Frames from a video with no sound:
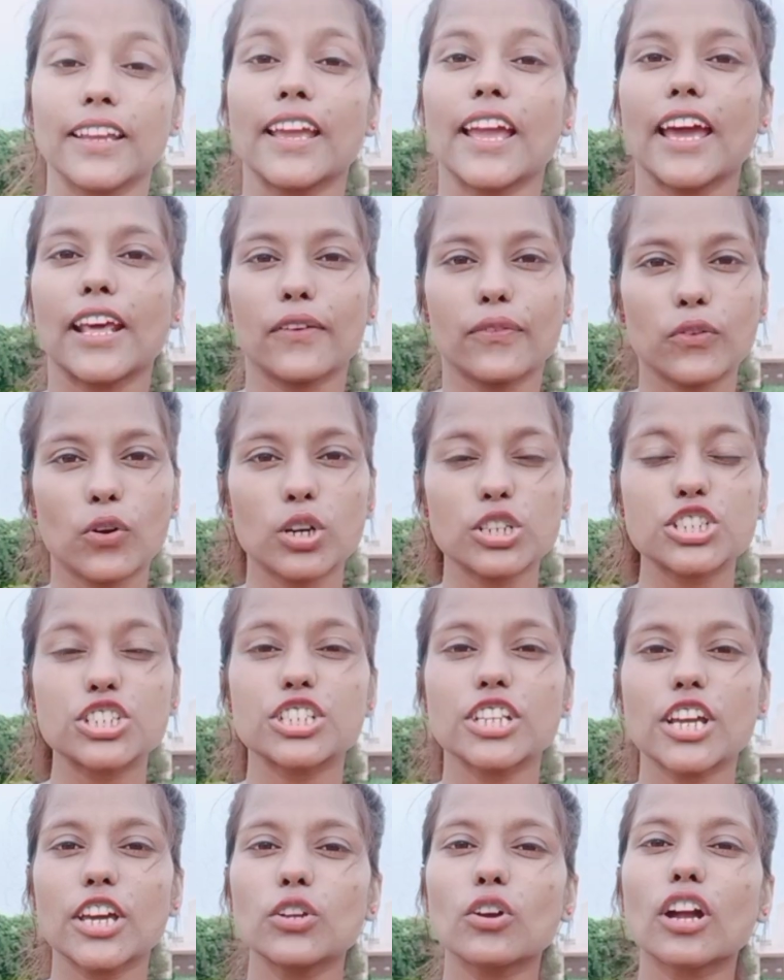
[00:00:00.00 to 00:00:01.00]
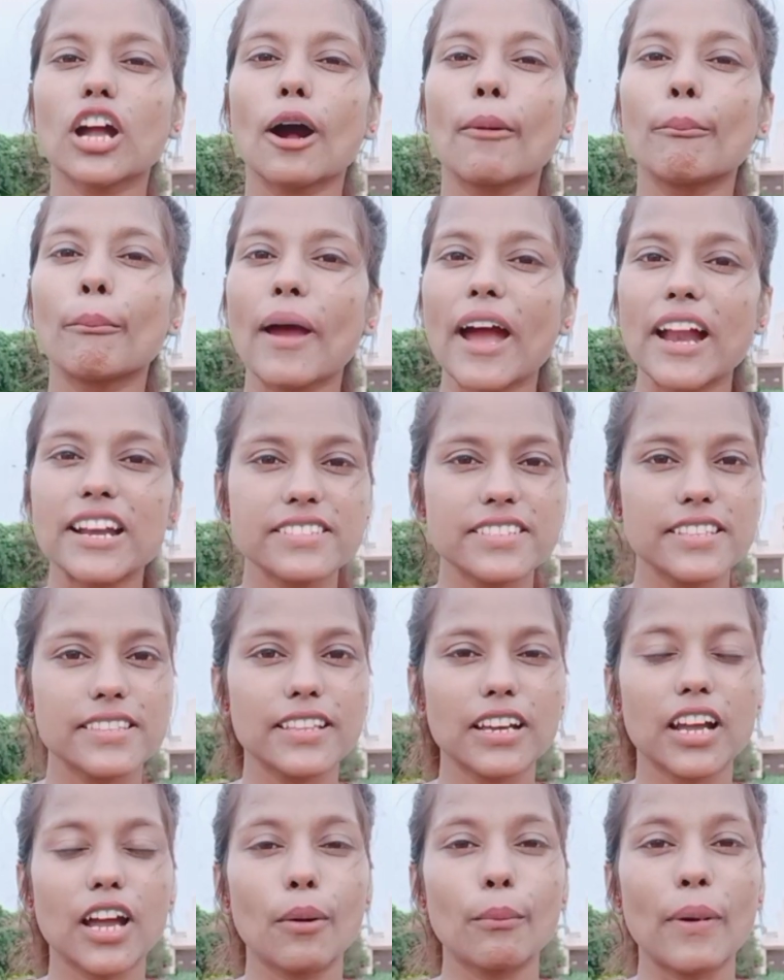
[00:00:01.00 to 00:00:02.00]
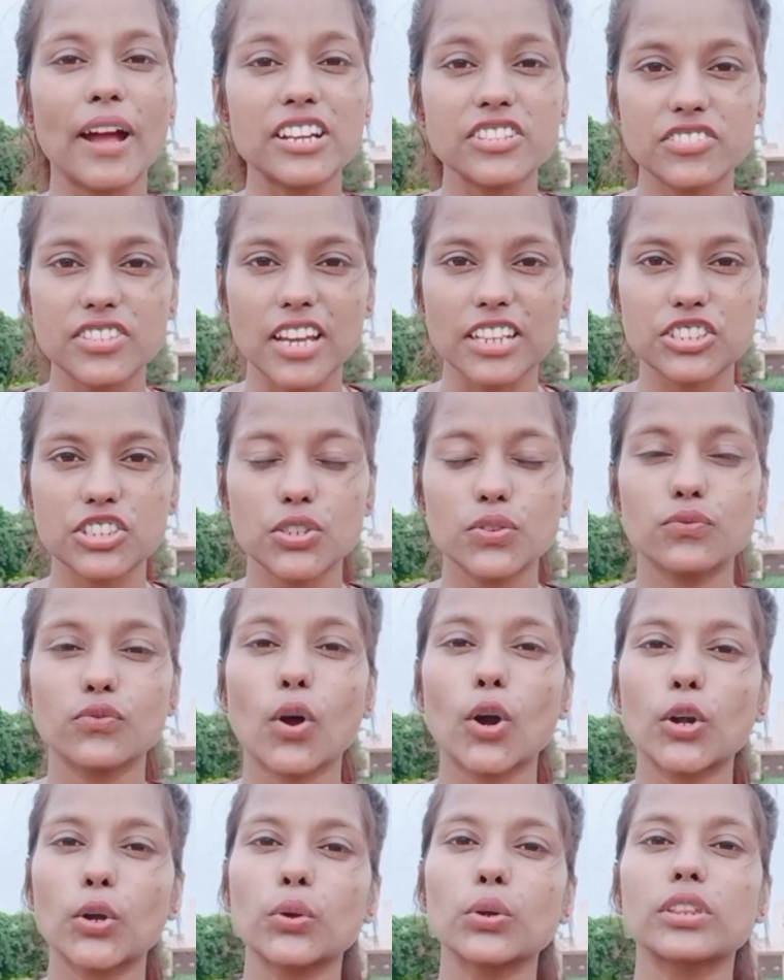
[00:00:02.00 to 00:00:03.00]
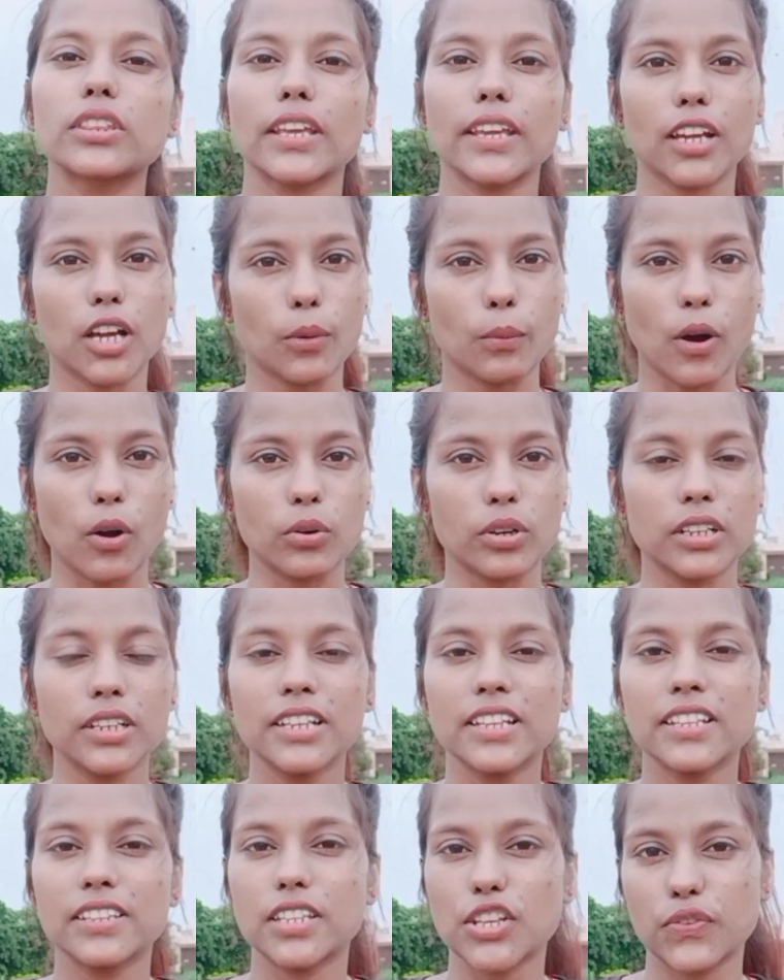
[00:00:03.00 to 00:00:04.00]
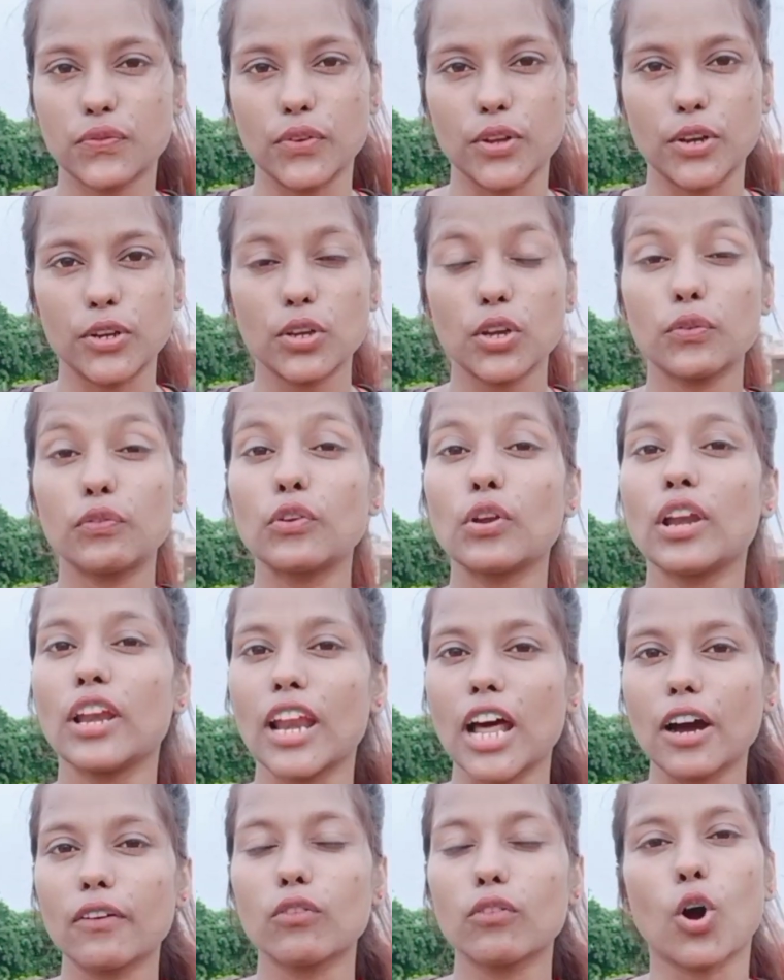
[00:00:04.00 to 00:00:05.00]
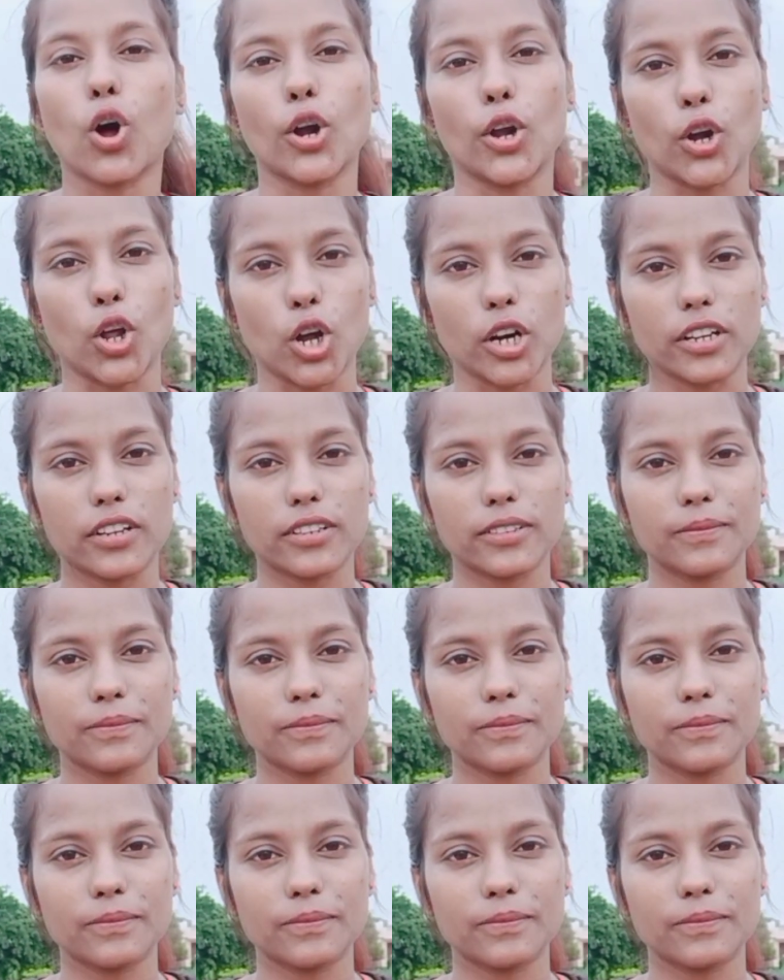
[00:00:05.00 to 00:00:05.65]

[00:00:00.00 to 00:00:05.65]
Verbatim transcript: And of course, share your comments in the comment section. What do you think about this video, if you love or not?